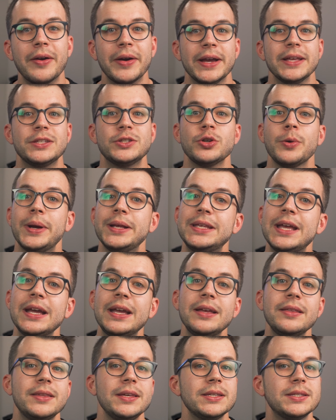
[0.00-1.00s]
All right, so by
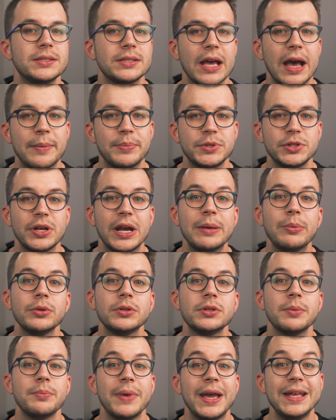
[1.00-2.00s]
taking these steps, you're able
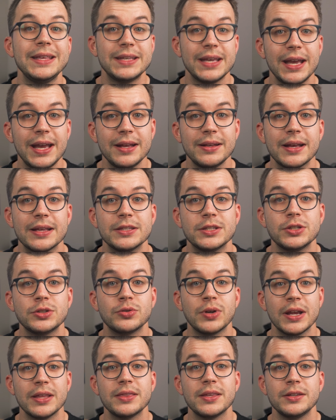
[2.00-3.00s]
to maintain and
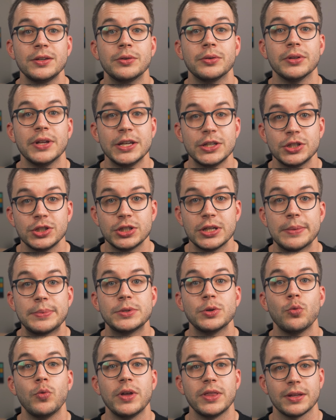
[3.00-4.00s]
strengthen your
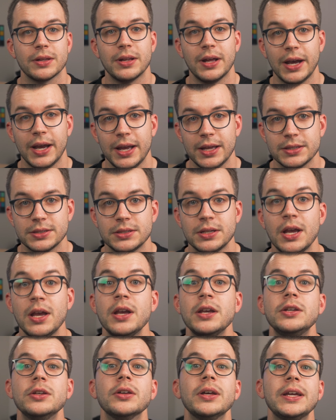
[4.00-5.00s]
relationships with clients.
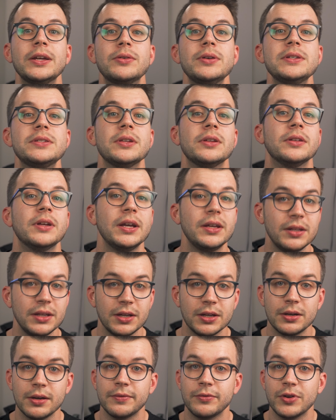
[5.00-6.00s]
You'll increase the
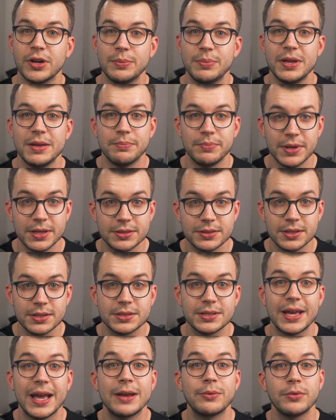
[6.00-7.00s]
likelihood of repeat
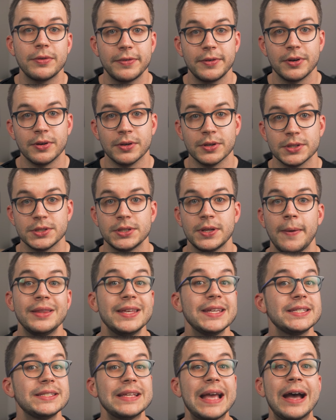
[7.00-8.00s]
business and referrals.
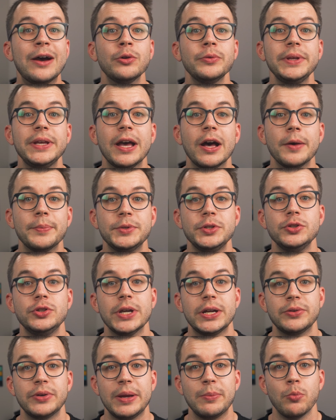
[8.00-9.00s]
This not only helps you
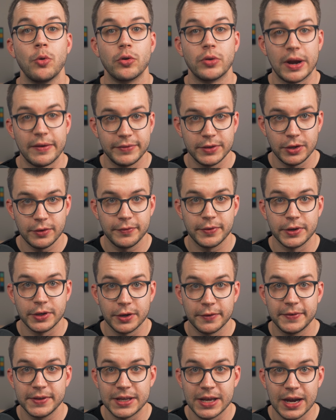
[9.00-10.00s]
generate more revenue for
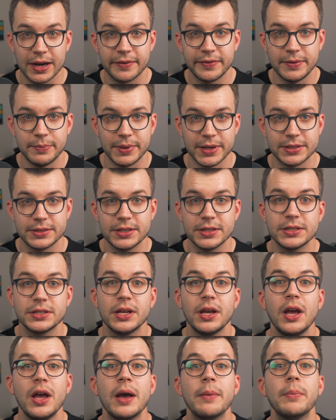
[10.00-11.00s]
your photography business,
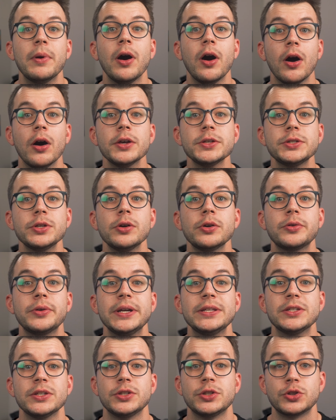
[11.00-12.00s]
but also
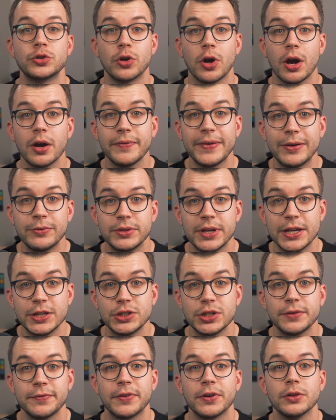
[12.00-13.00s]
creates a strong
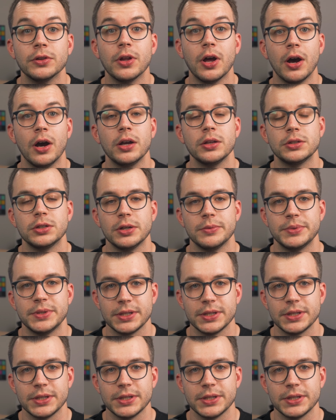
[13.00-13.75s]
foundation for long-term